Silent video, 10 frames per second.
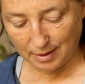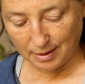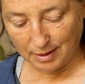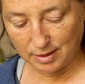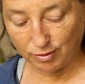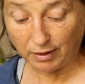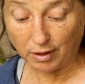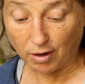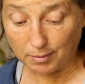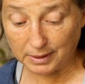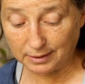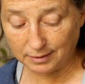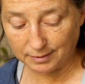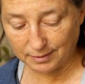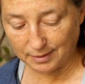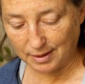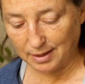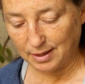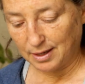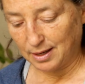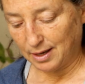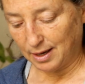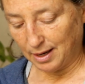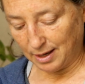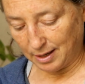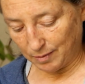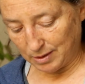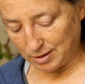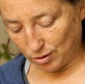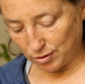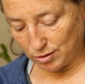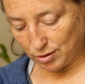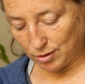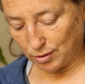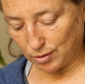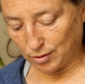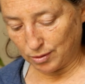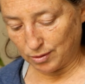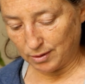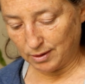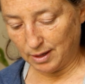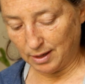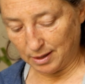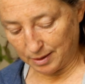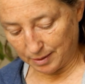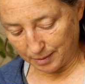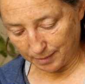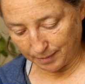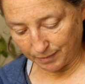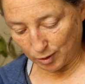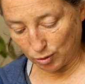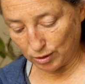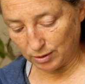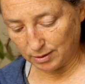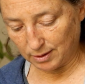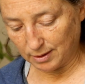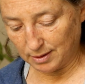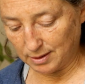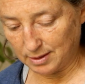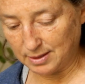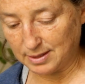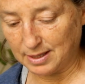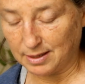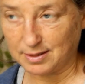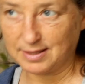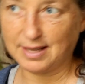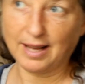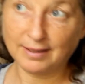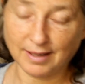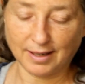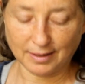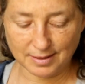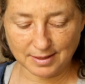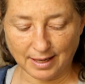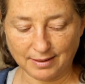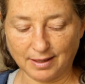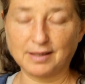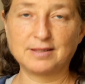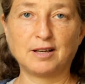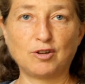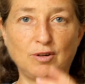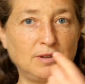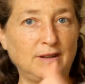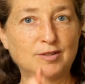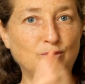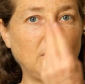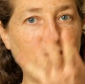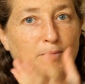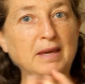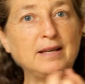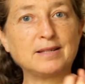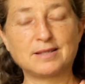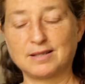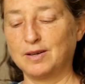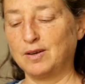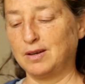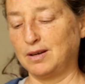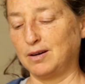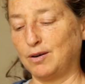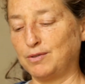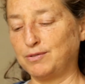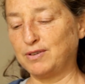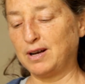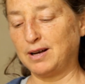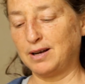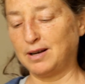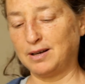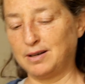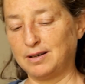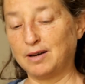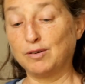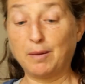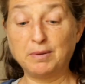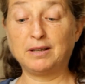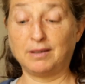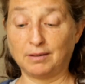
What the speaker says: It's very common. It's also called za'atar. Za'atar is actually the Israeli mix of Arabic